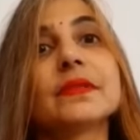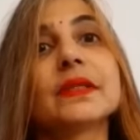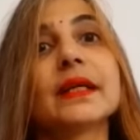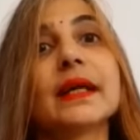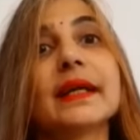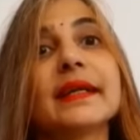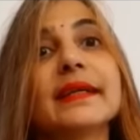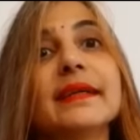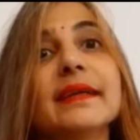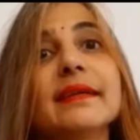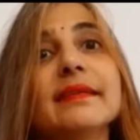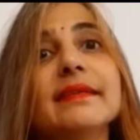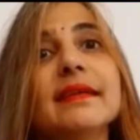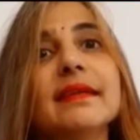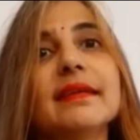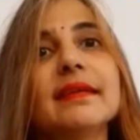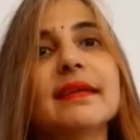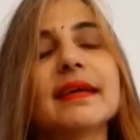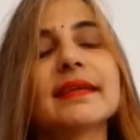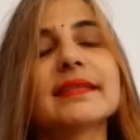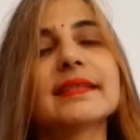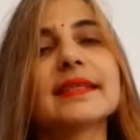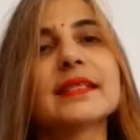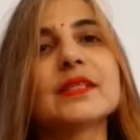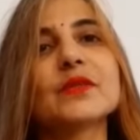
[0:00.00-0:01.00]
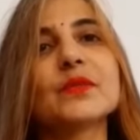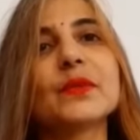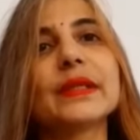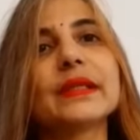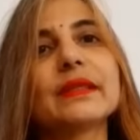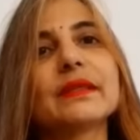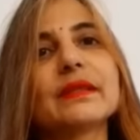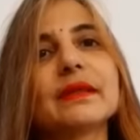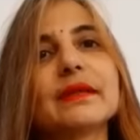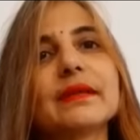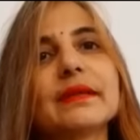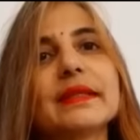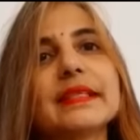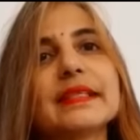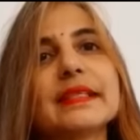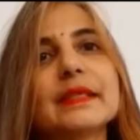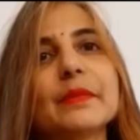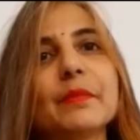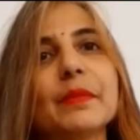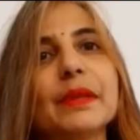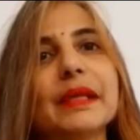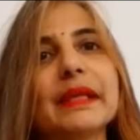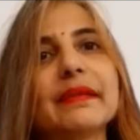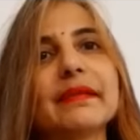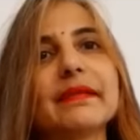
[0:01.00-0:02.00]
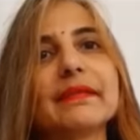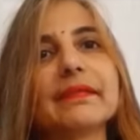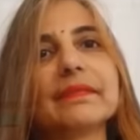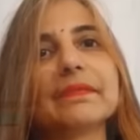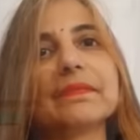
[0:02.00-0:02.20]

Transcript: conduct the classes with discipline.